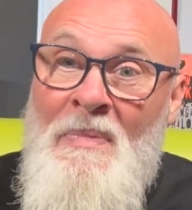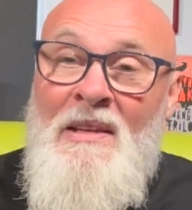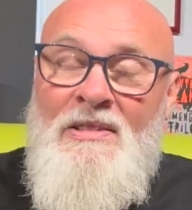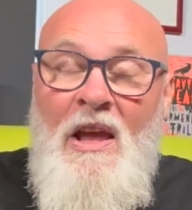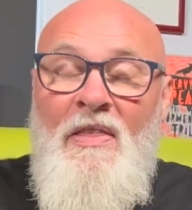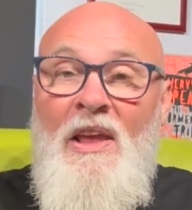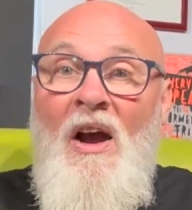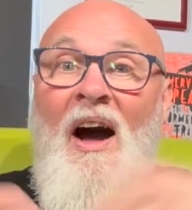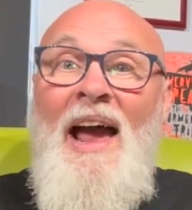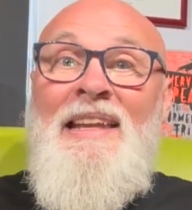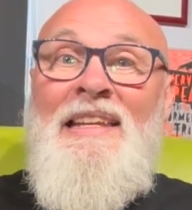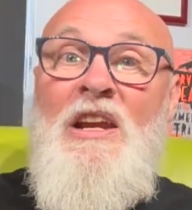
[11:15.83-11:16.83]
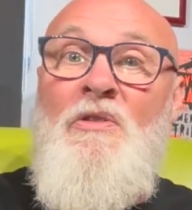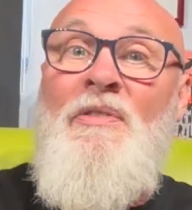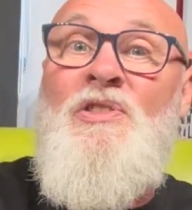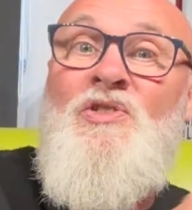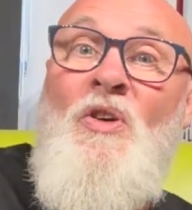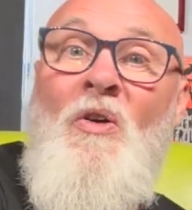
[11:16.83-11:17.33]
So the idea of
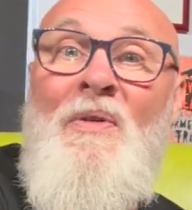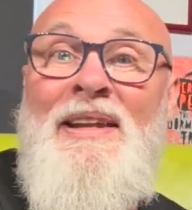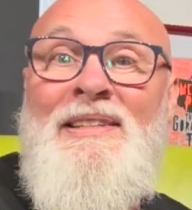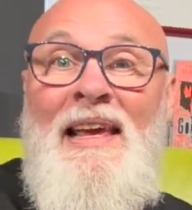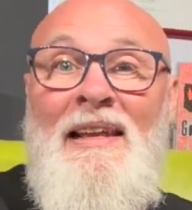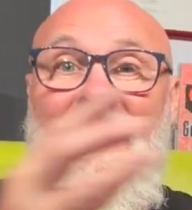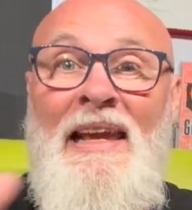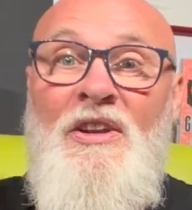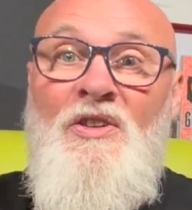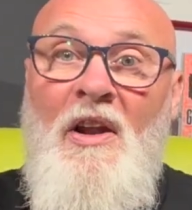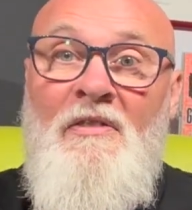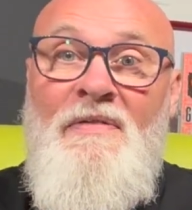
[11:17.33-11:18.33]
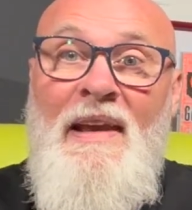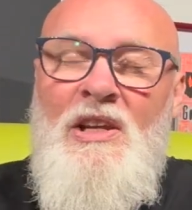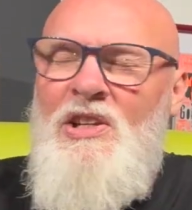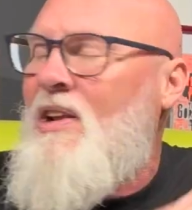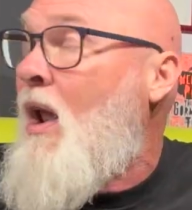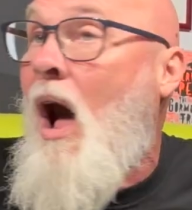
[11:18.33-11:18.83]
storytelling in
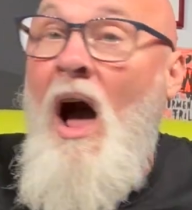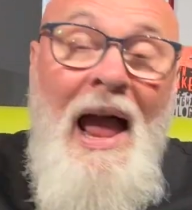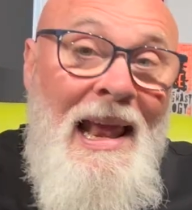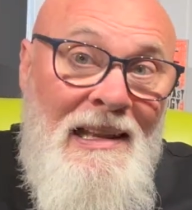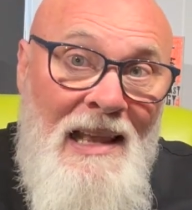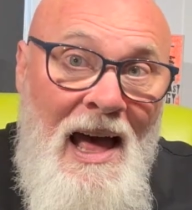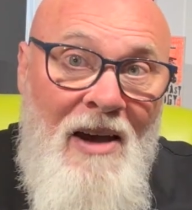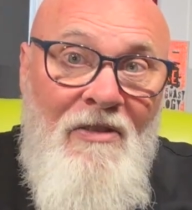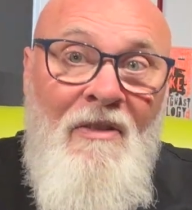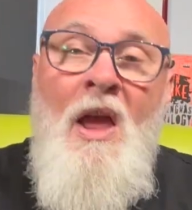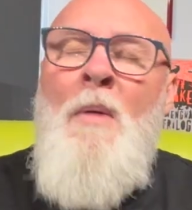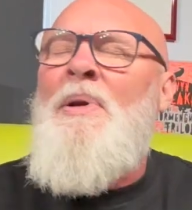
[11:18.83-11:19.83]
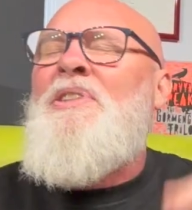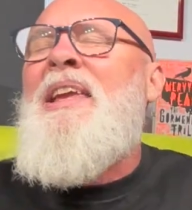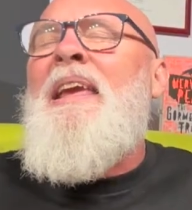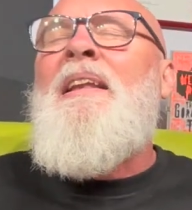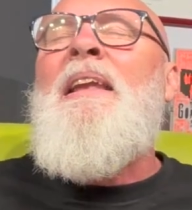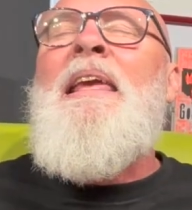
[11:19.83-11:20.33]
non-fiction I love,
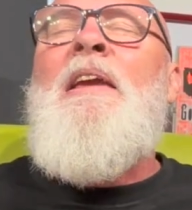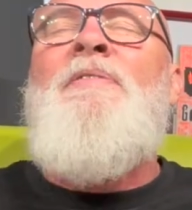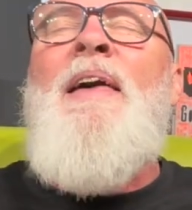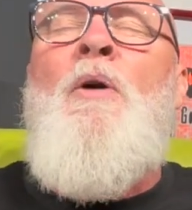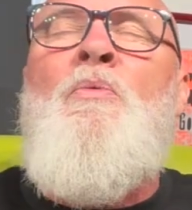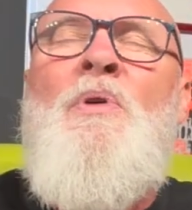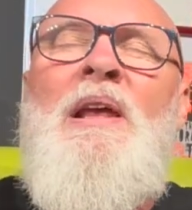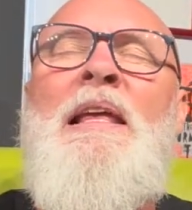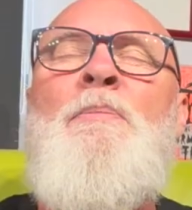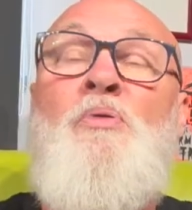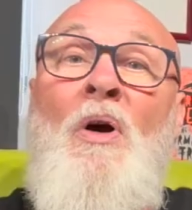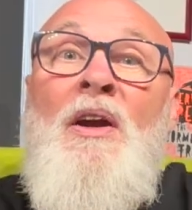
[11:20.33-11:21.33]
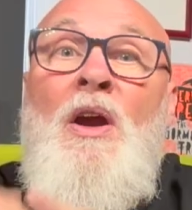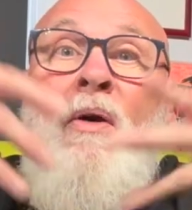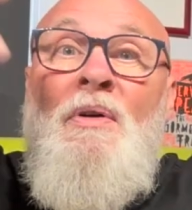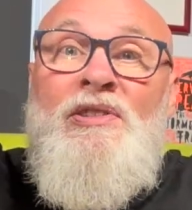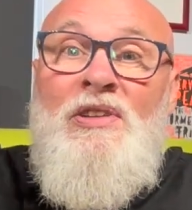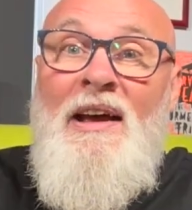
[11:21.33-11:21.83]
particularly if that really
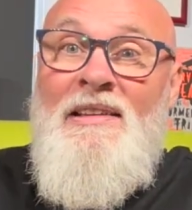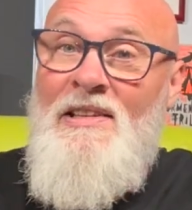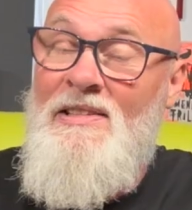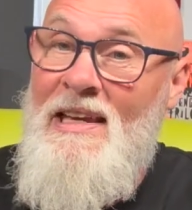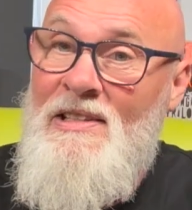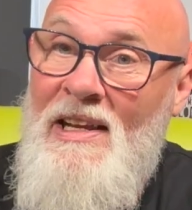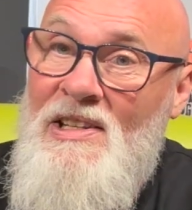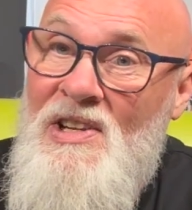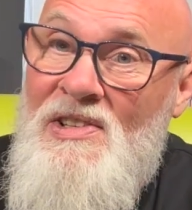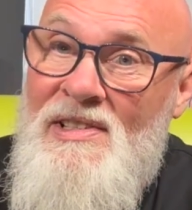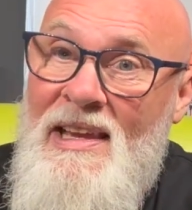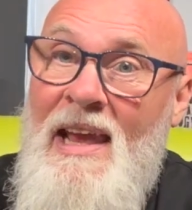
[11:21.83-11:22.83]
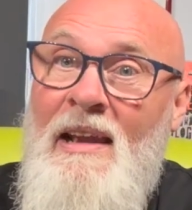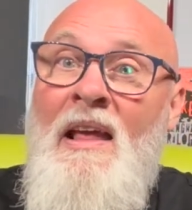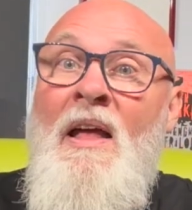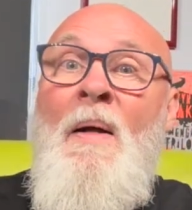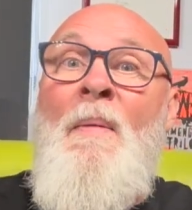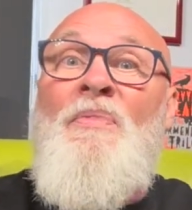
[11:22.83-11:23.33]
prioritizes, as I just said,
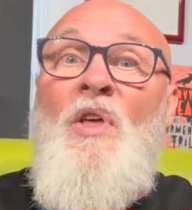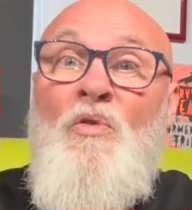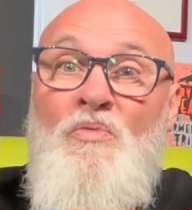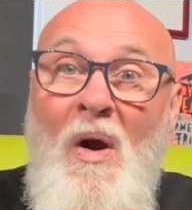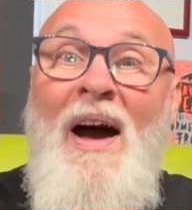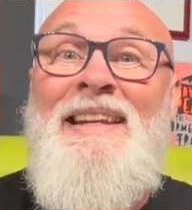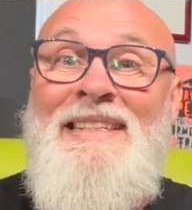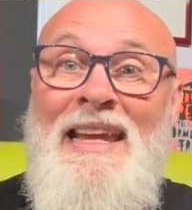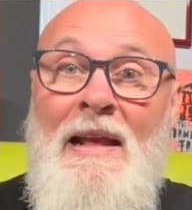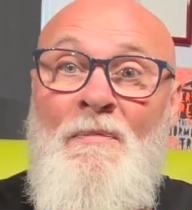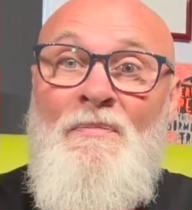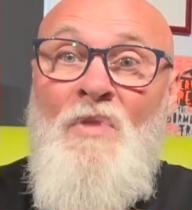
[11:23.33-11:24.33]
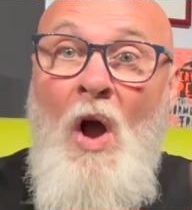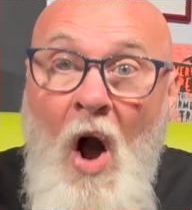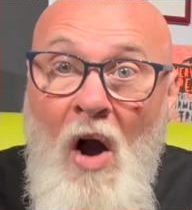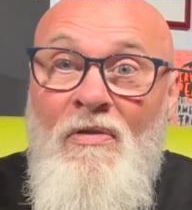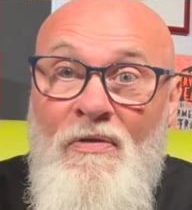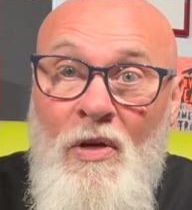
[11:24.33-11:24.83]
the writing
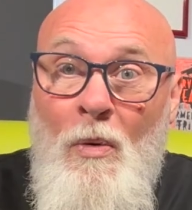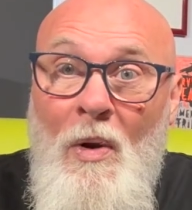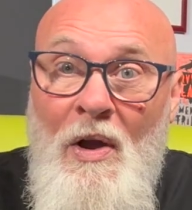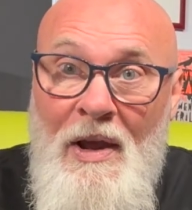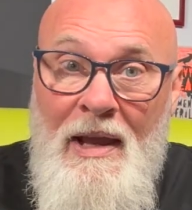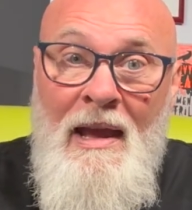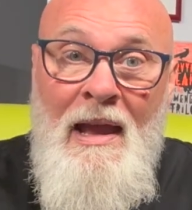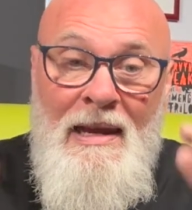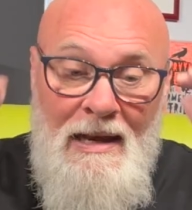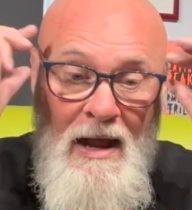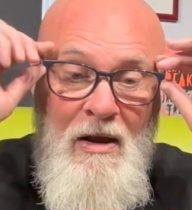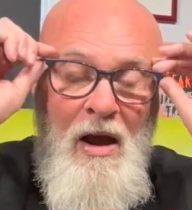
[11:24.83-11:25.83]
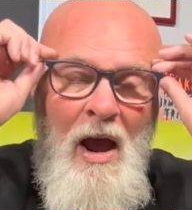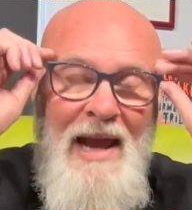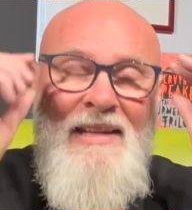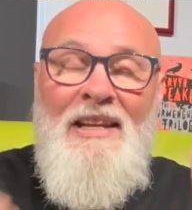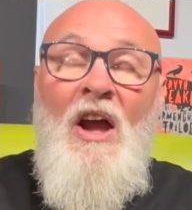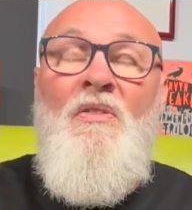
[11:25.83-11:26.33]
of the work. You know, I
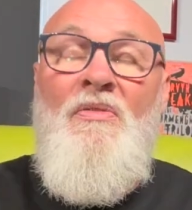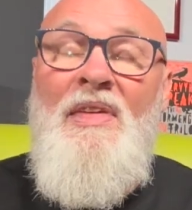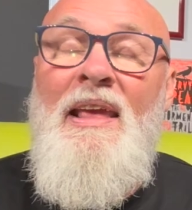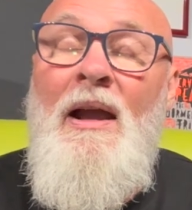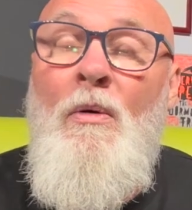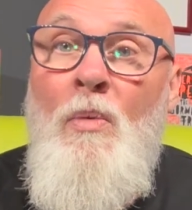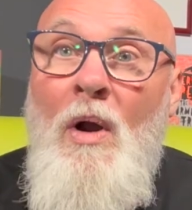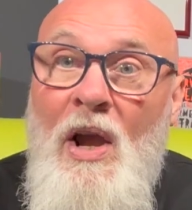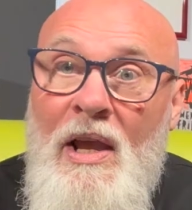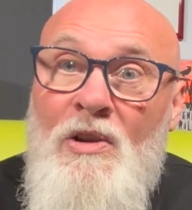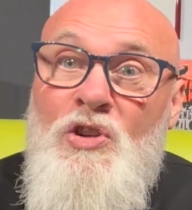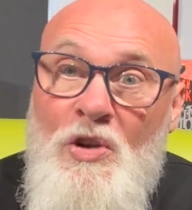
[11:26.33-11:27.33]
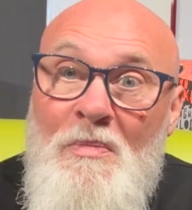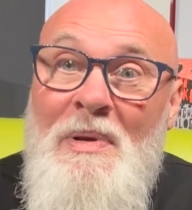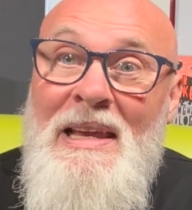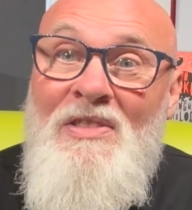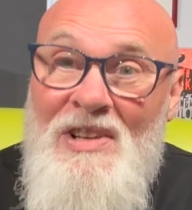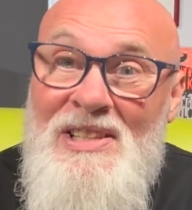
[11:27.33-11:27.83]
don't think a work should
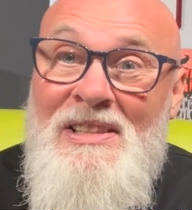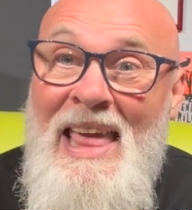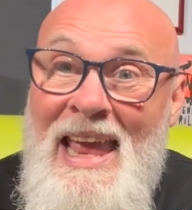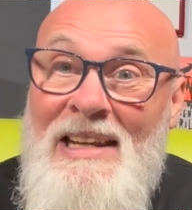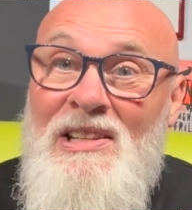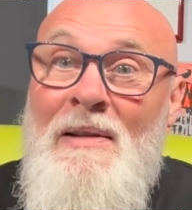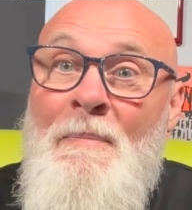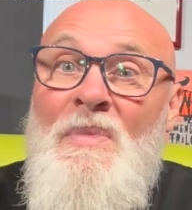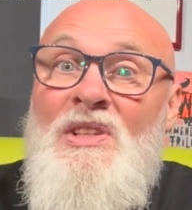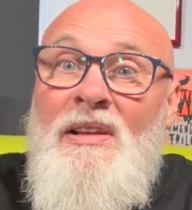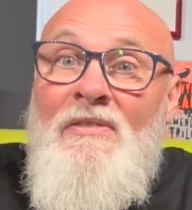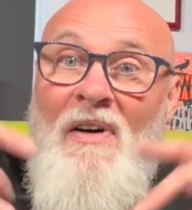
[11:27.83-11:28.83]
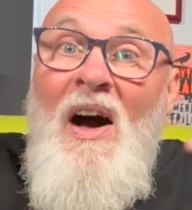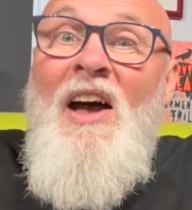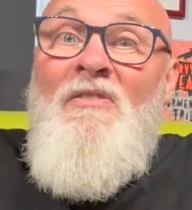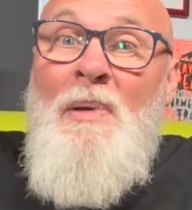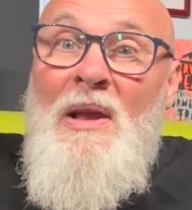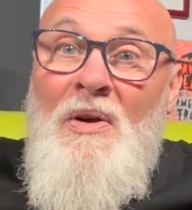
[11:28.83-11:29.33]
be just there to
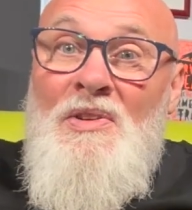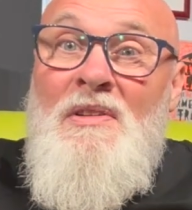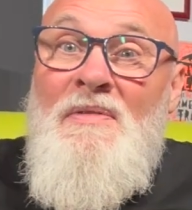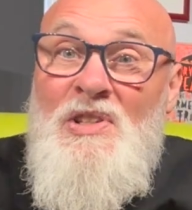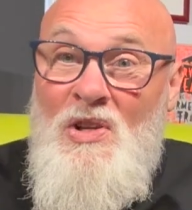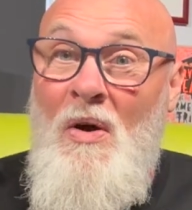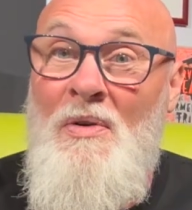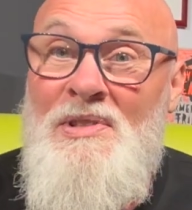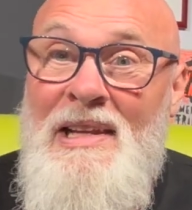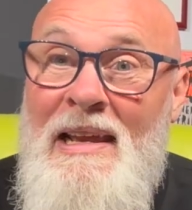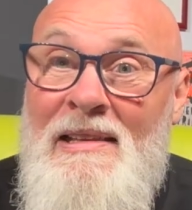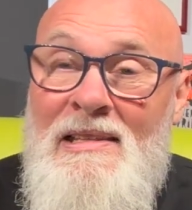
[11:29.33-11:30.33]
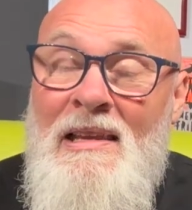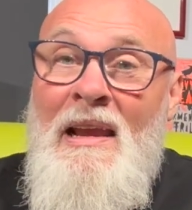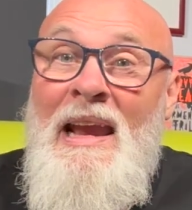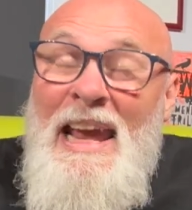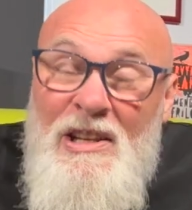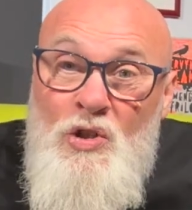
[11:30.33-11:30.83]
survive because of its contents.
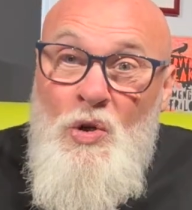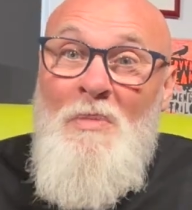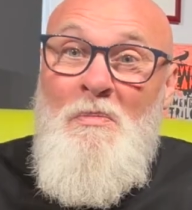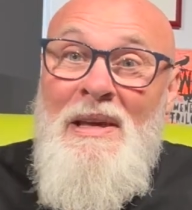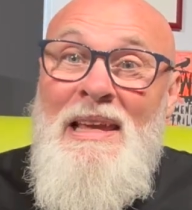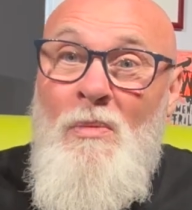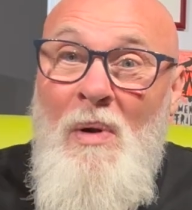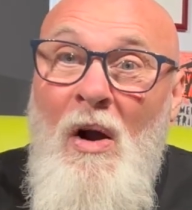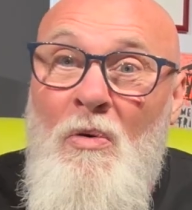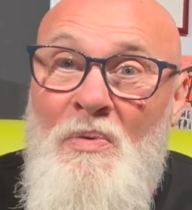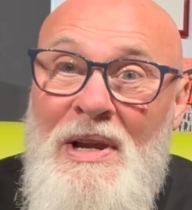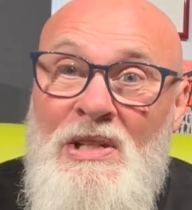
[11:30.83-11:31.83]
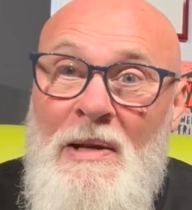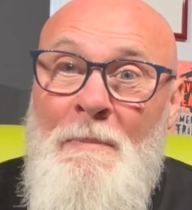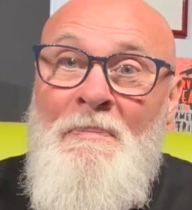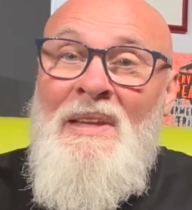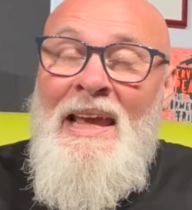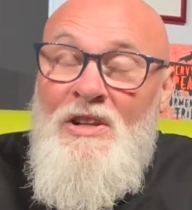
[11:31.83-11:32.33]
It should be well written.
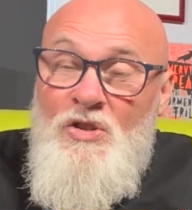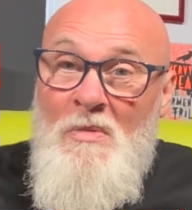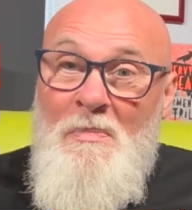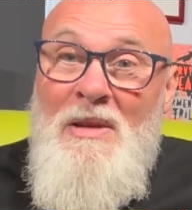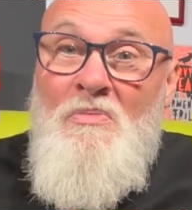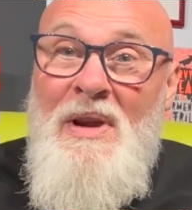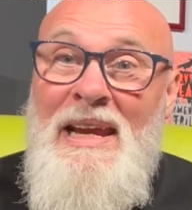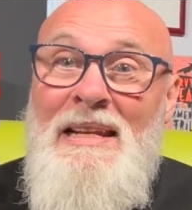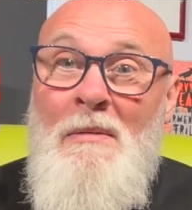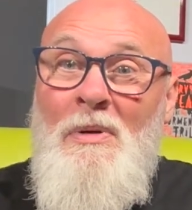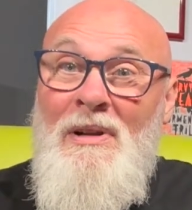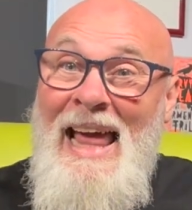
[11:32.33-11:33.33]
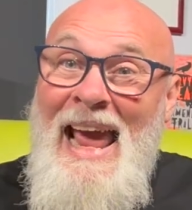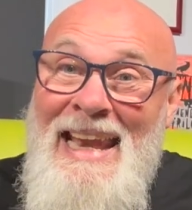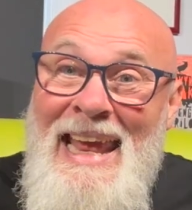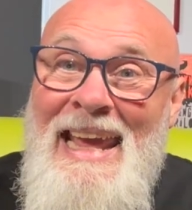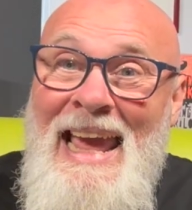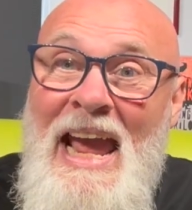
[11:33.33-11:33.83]
It should be readable and
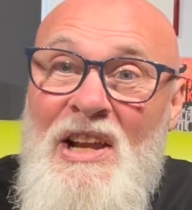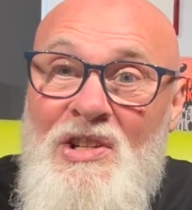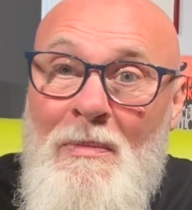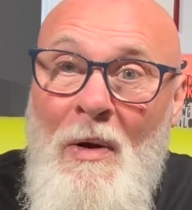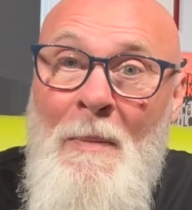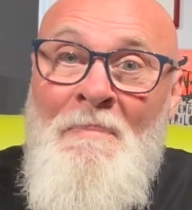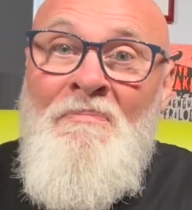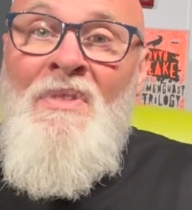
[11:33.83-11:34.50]
engageable.